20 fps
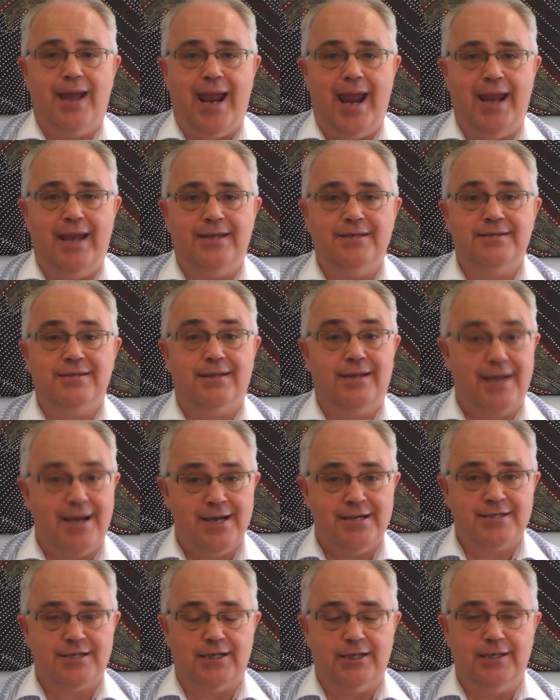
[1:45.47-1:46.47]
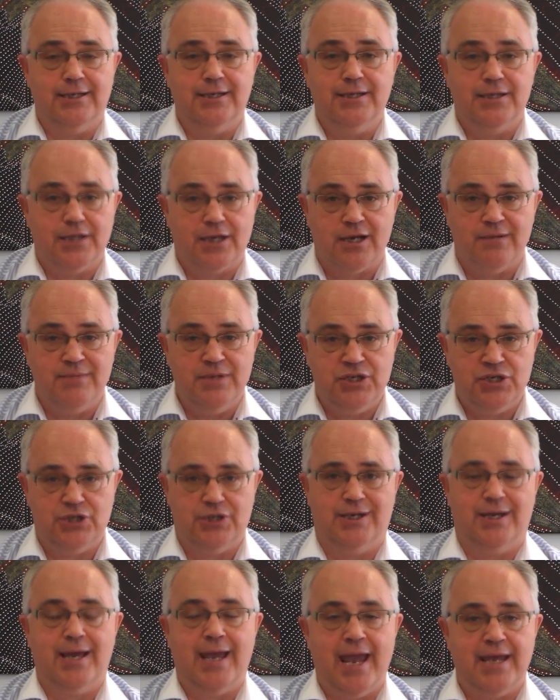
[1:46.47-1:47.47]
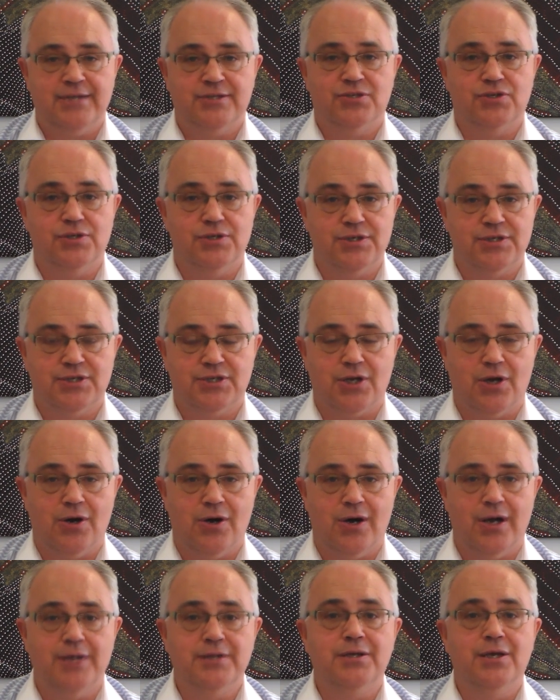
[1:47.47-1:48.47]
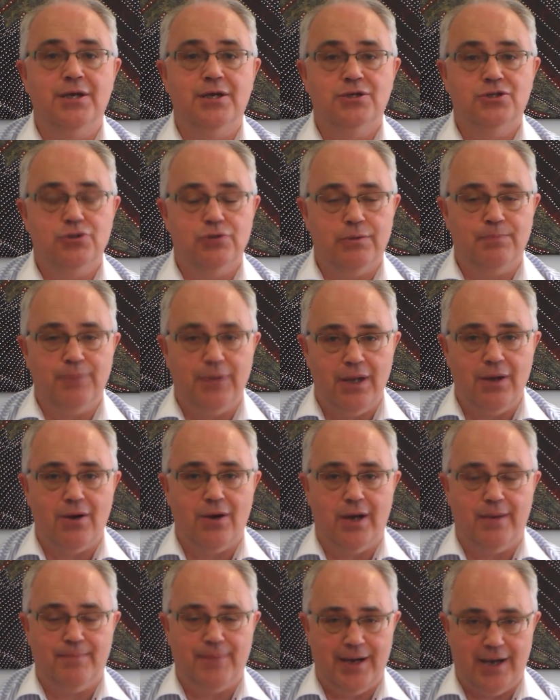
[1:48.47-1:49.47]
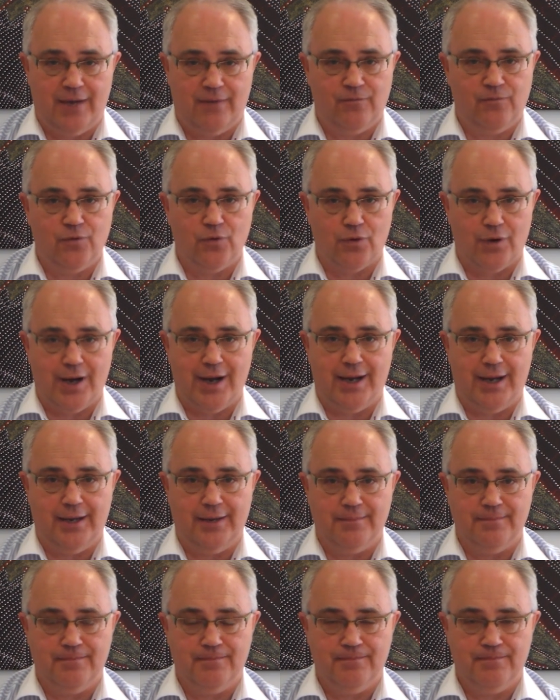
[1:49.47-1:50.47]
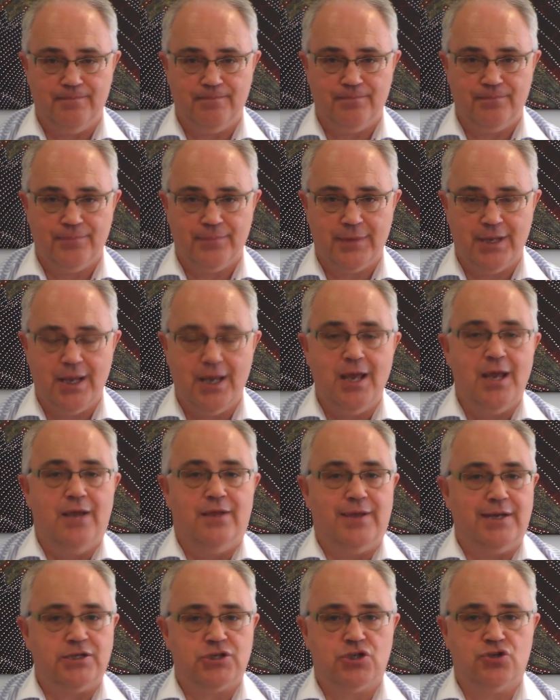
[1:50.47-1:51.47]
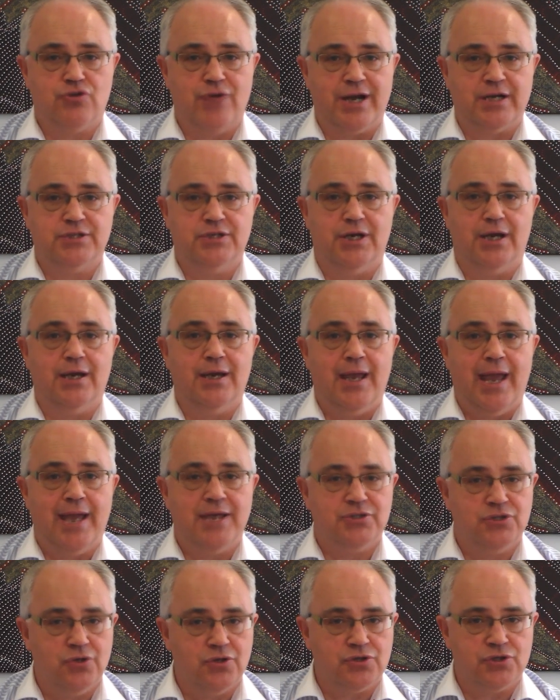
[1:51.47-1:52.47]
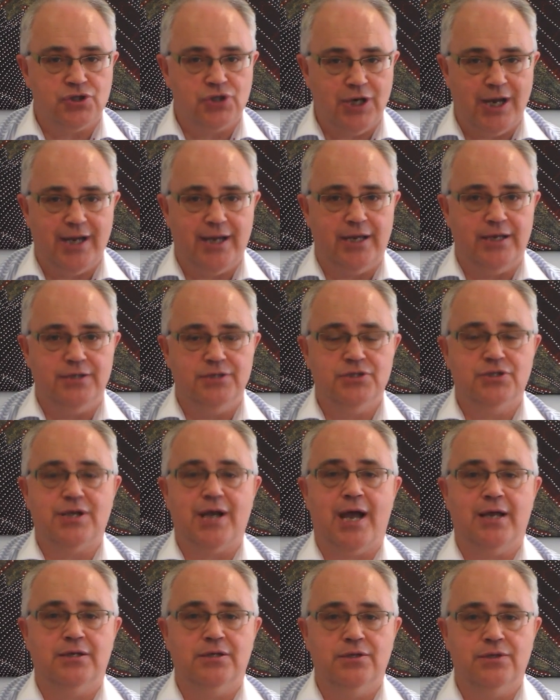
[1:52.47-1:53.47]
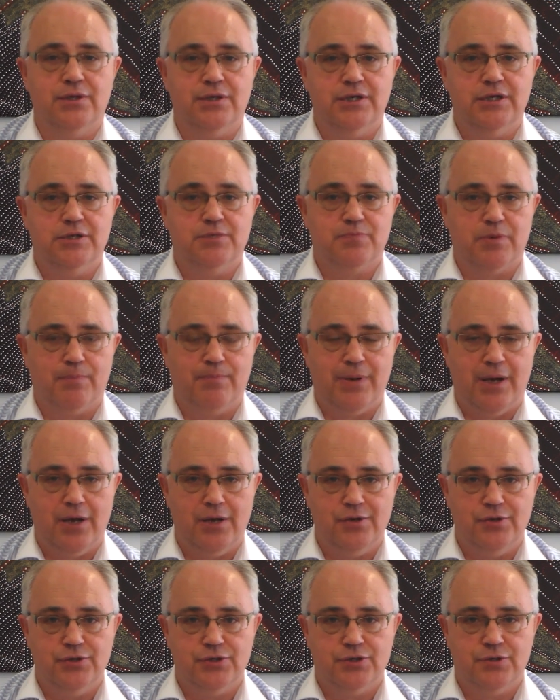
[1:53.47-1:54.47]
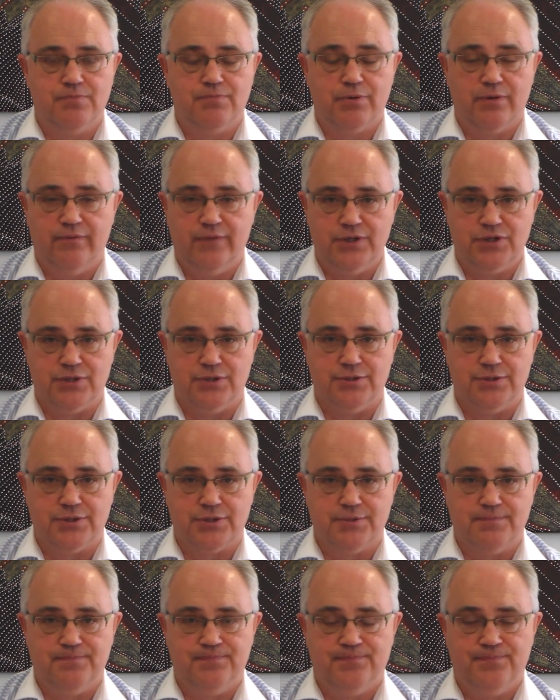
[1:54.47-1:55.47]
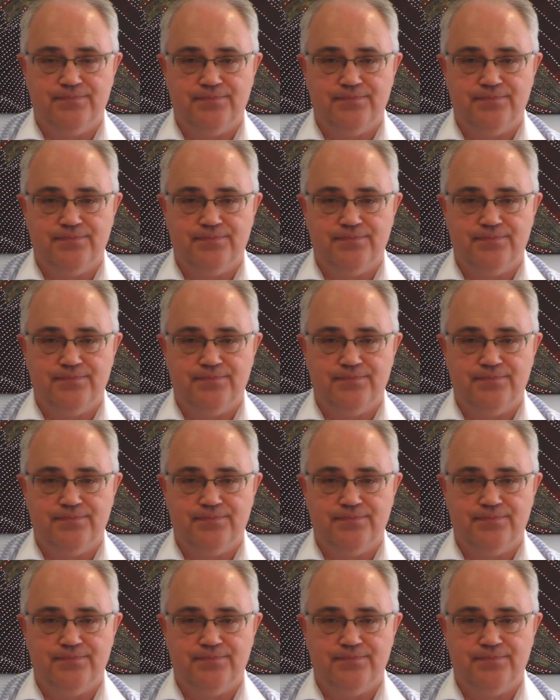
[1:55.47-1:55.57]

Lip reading: And lastly, the Commissioner has to decide to apply Part 4A. That structure has not changed under these proposed provisions.